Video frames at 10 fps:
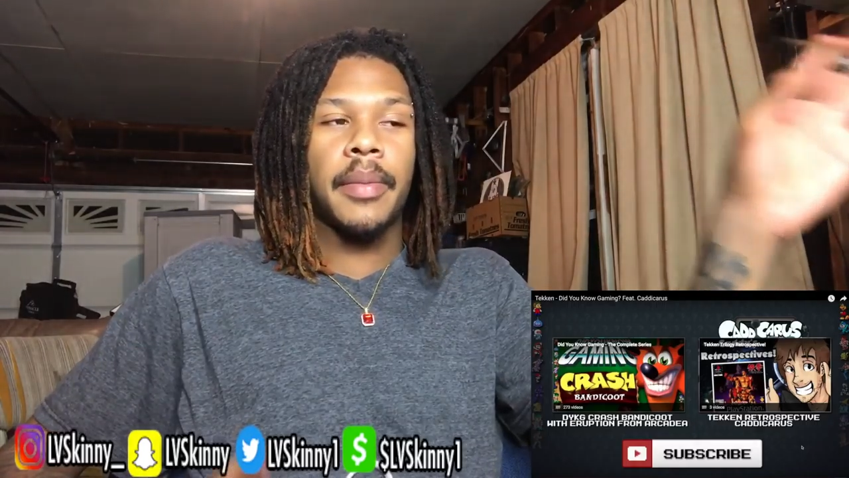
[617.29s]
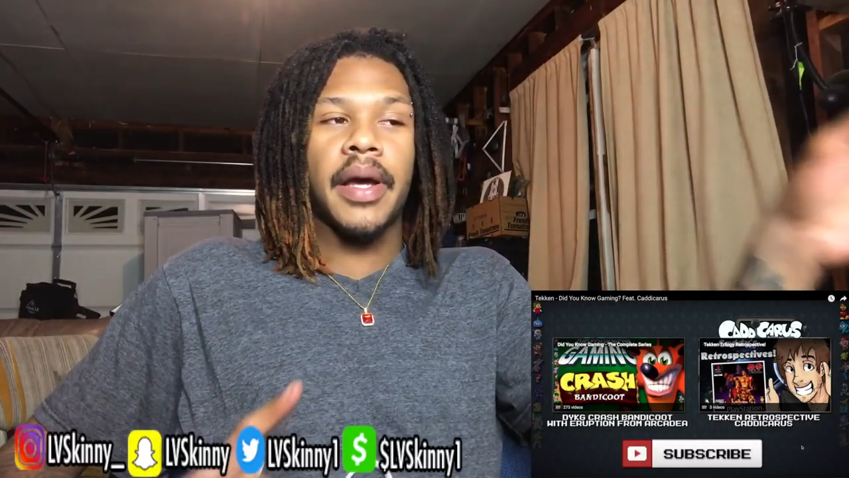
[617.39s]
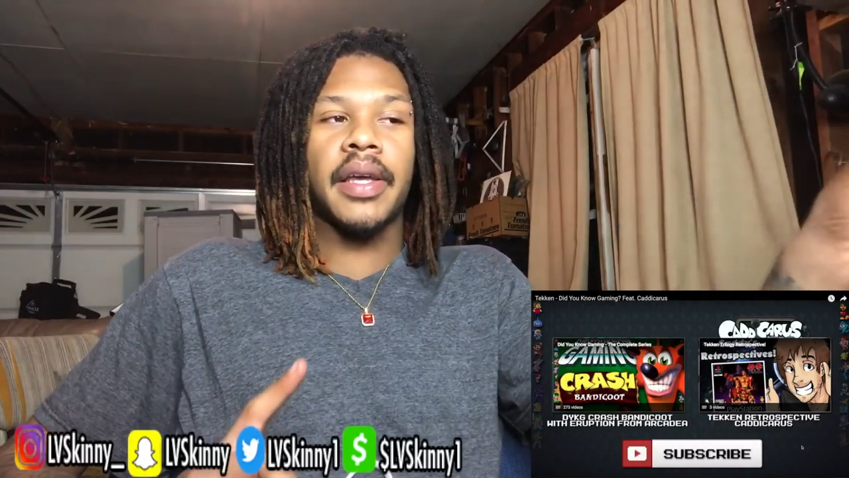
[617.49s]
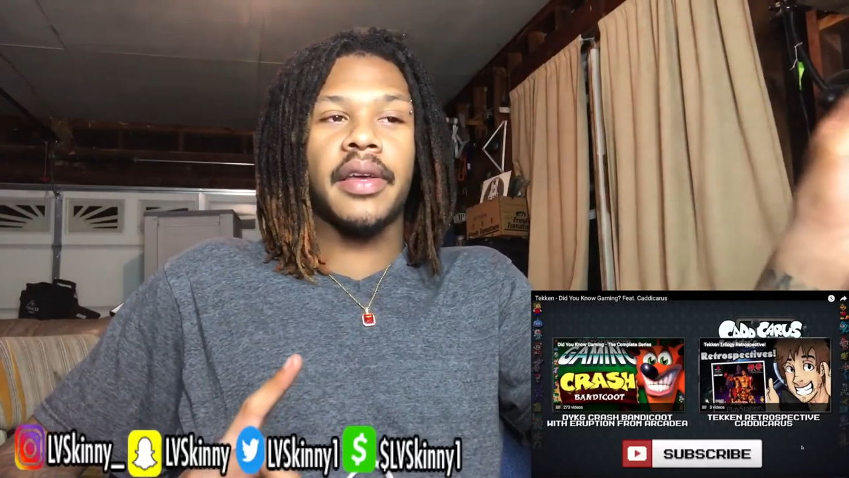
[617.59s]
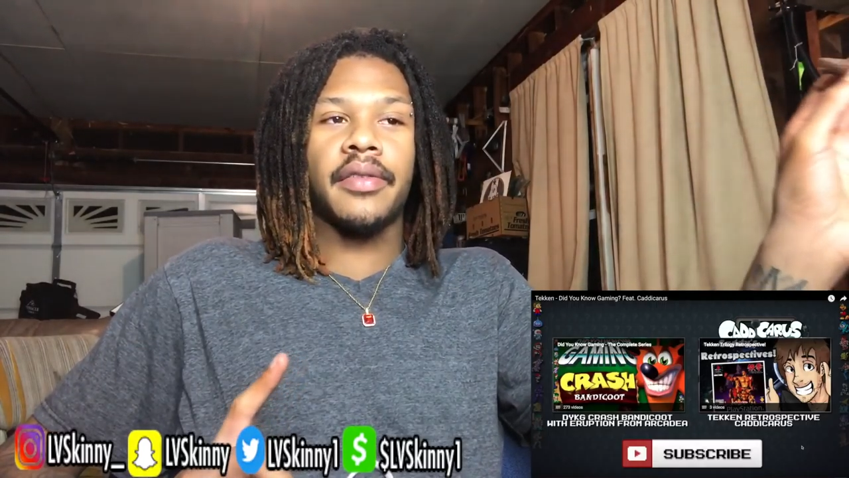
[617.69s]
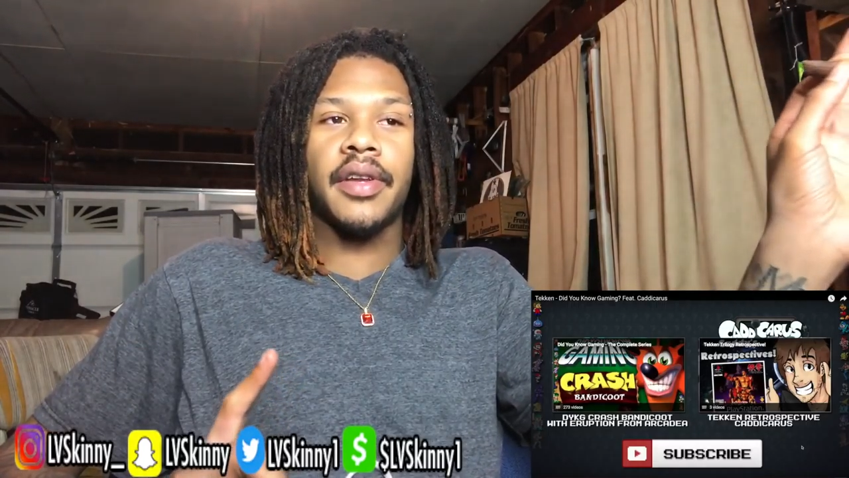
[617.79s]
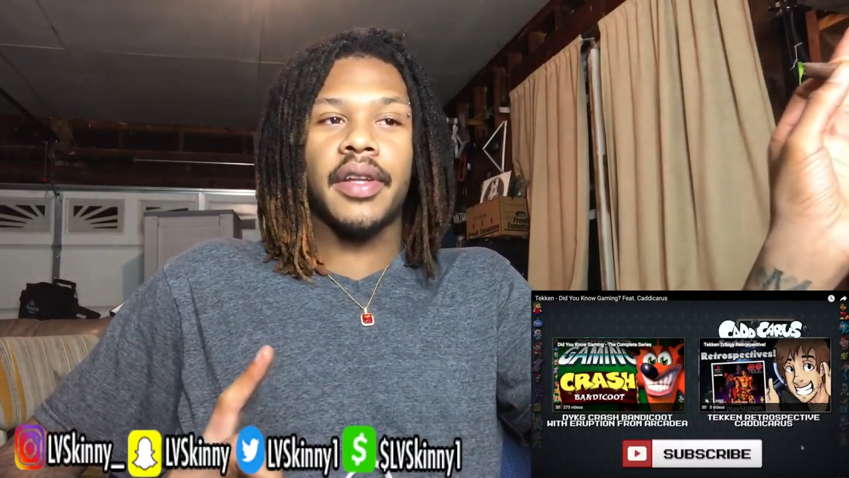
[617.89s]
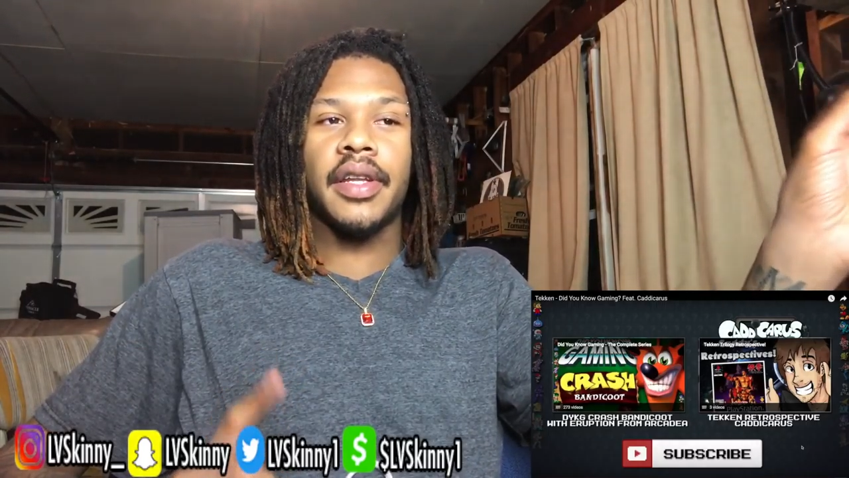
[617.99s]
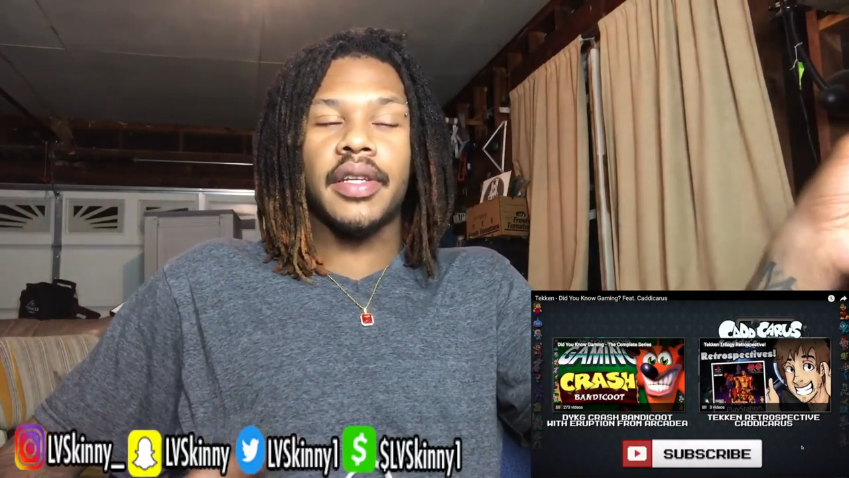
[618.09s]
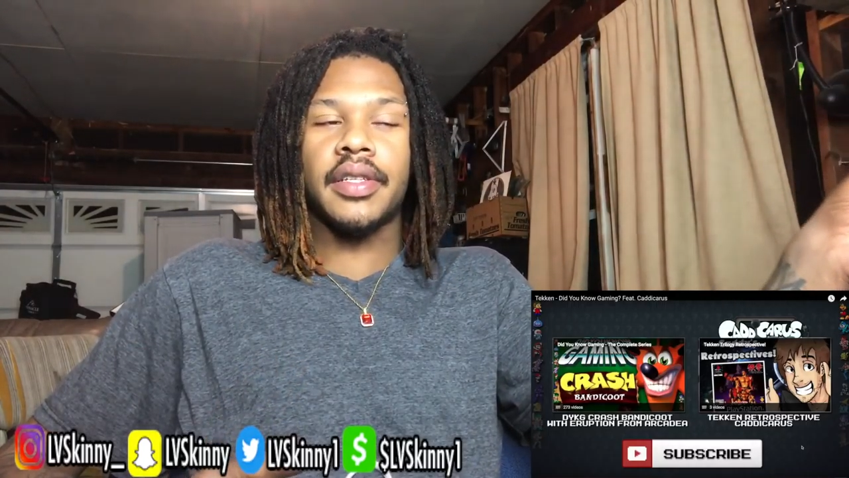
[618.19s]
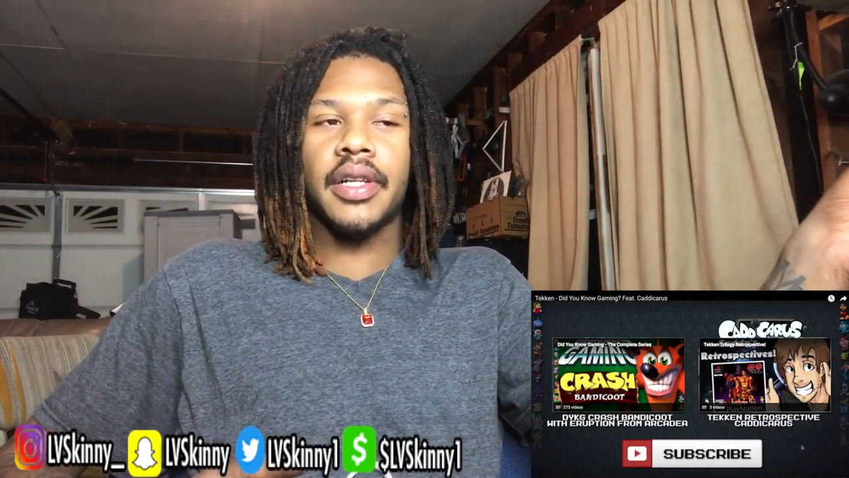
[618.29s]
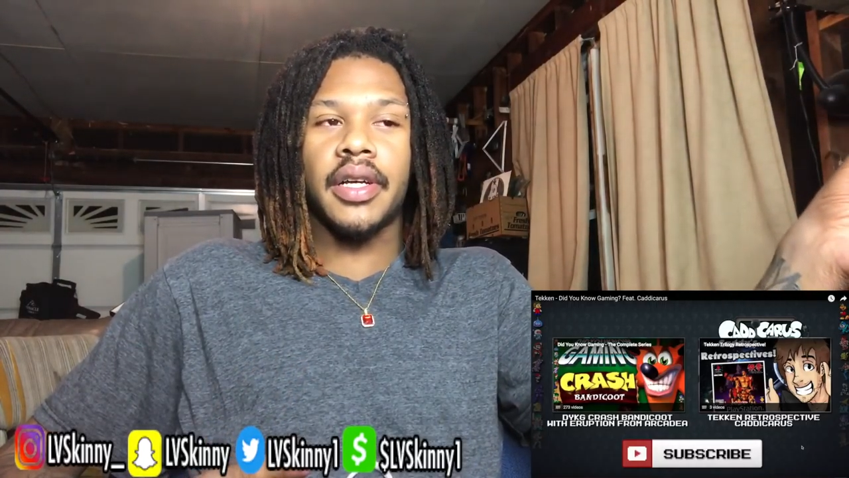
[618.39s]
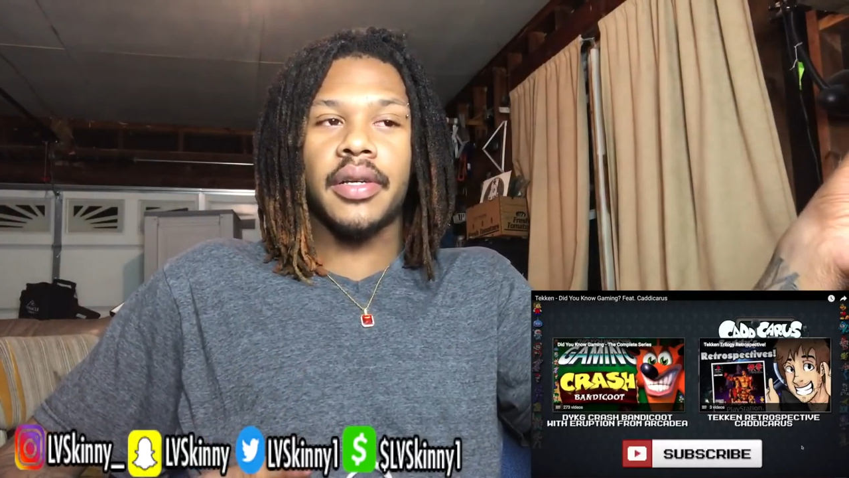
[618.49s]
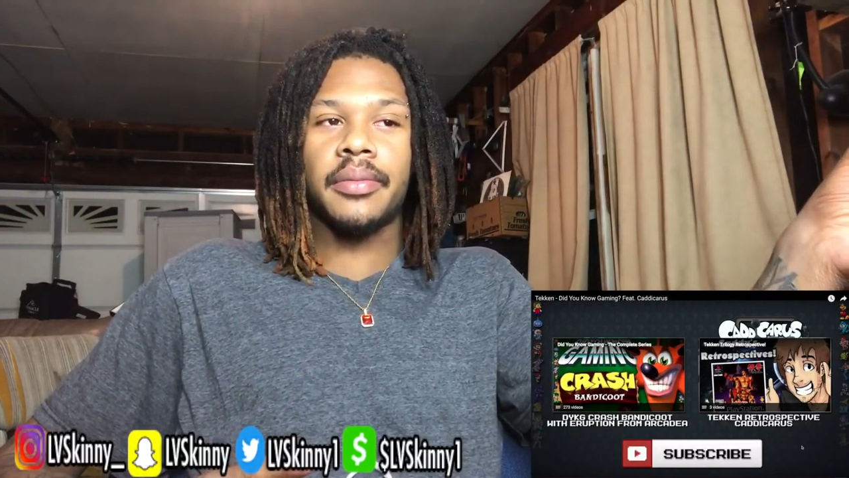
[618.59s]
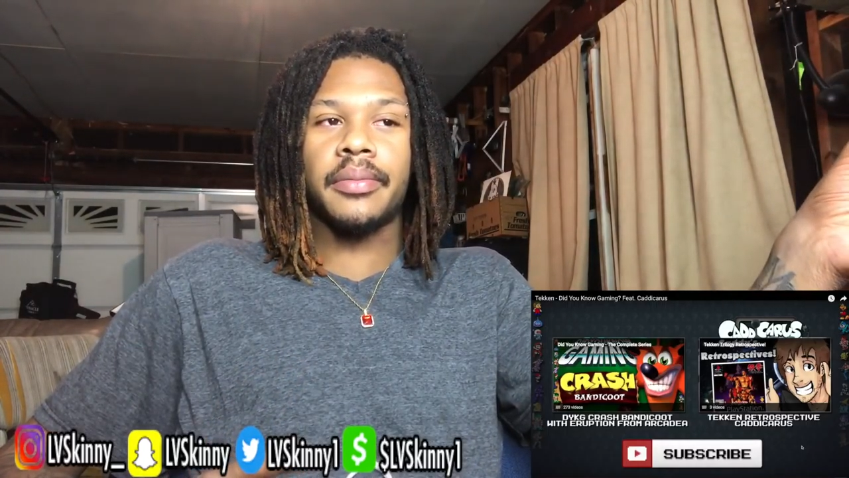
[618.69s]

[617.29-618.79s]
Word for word: might give it a dislike.